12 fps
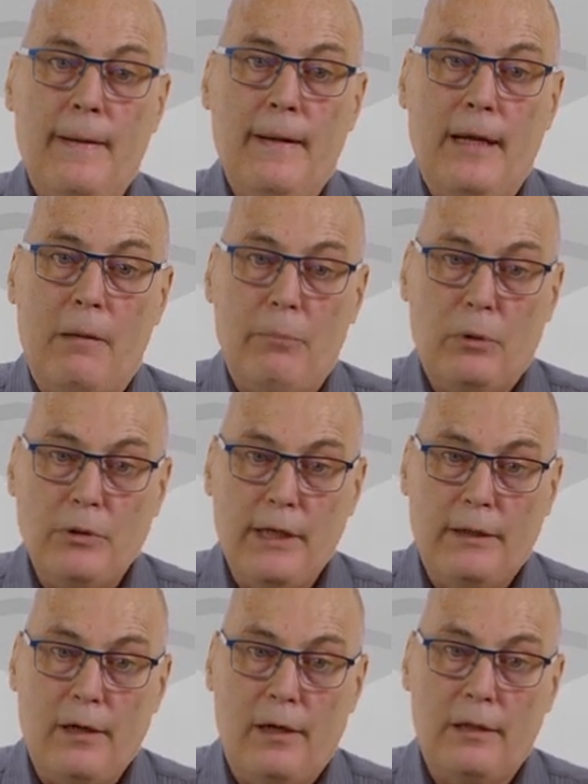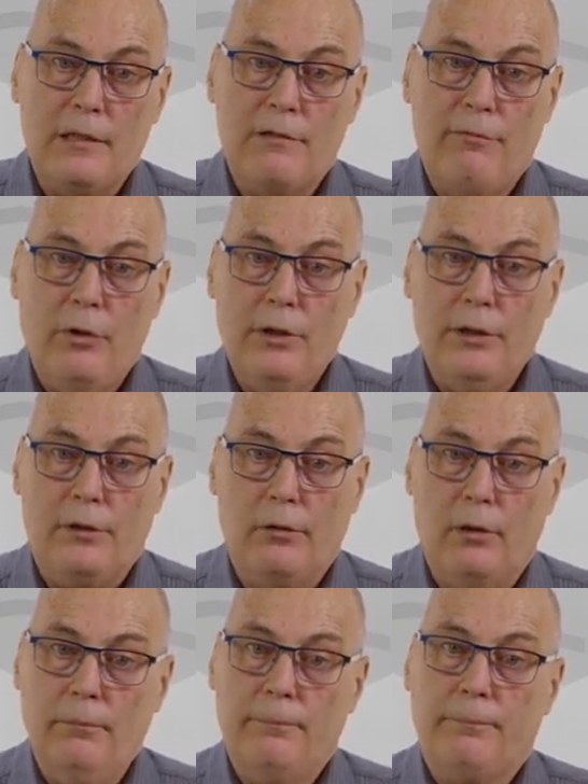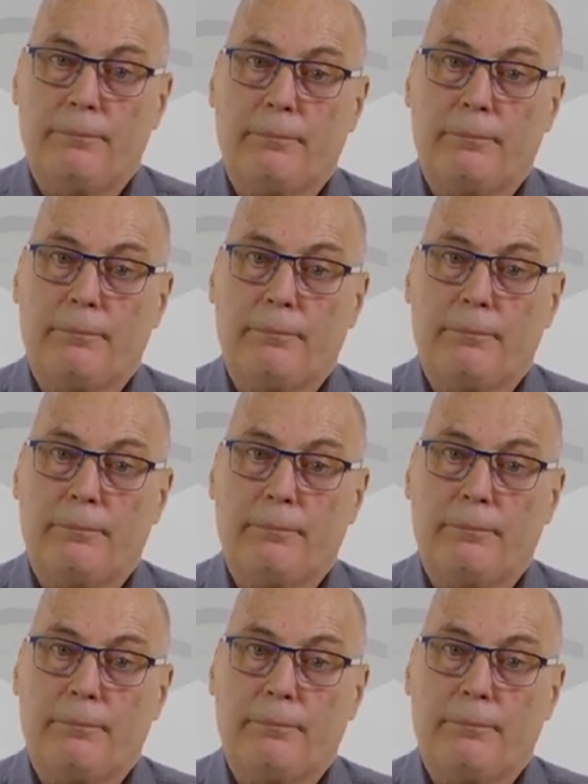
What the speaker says: And because that current is vertical,